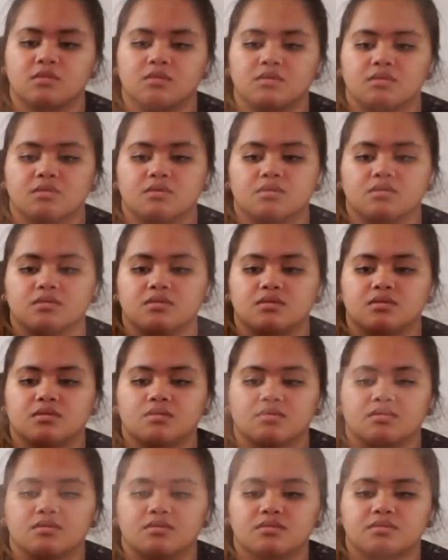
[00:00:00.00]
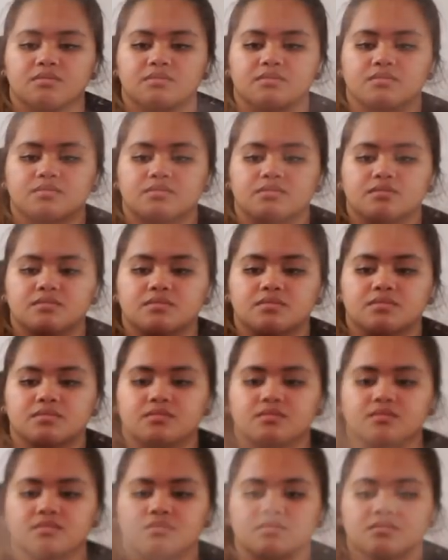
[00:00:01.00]

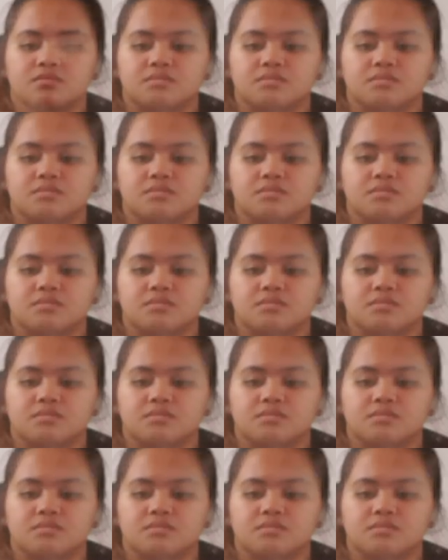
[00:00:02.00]
The person shown says nothing.